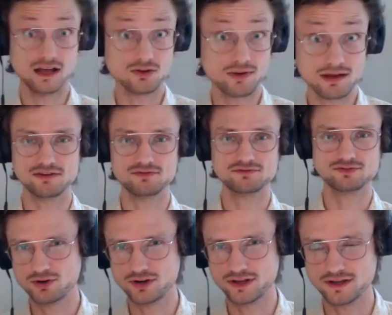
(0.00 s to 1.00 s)
another way of
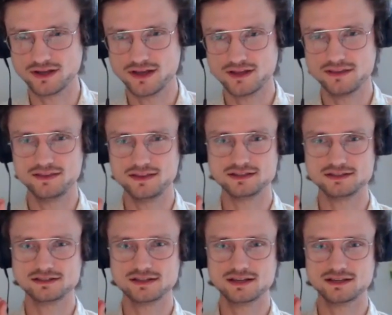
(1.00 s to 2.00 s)
putting
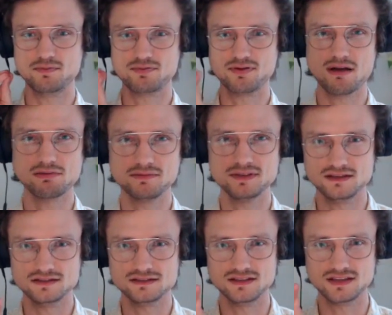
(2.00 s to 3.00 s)
this. The problem
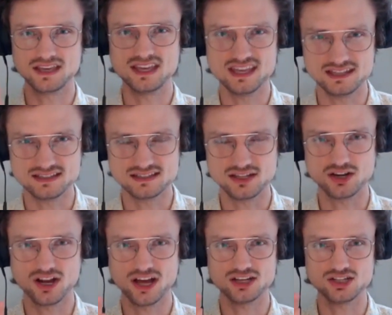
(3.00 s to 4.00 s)
is the kids, they're
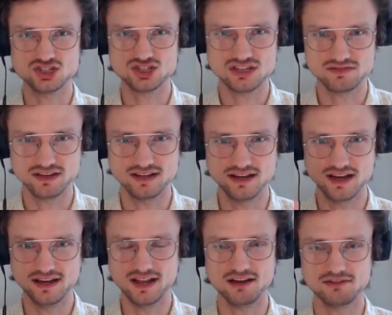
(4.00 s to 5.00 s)
not achieving
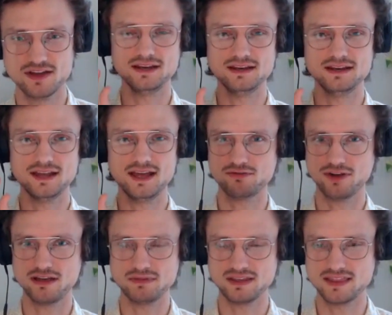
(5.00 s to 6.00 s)
enough. And
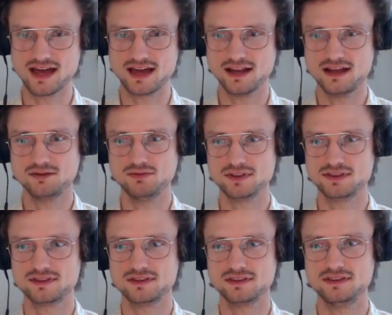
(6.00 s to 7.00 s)
reframing that
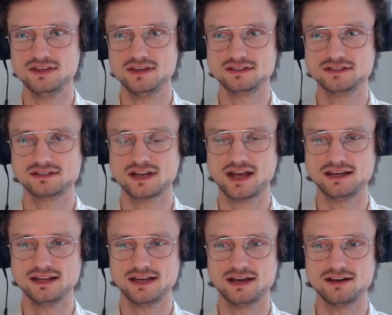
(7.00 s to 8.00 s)
with this
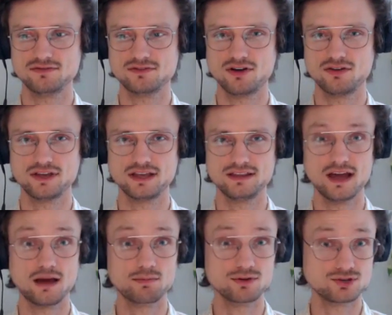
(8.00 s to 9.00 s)
idea of calling it the
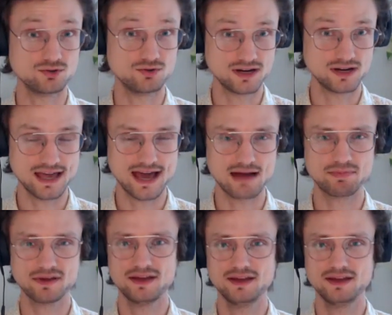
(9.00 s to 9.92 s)
opportunity gap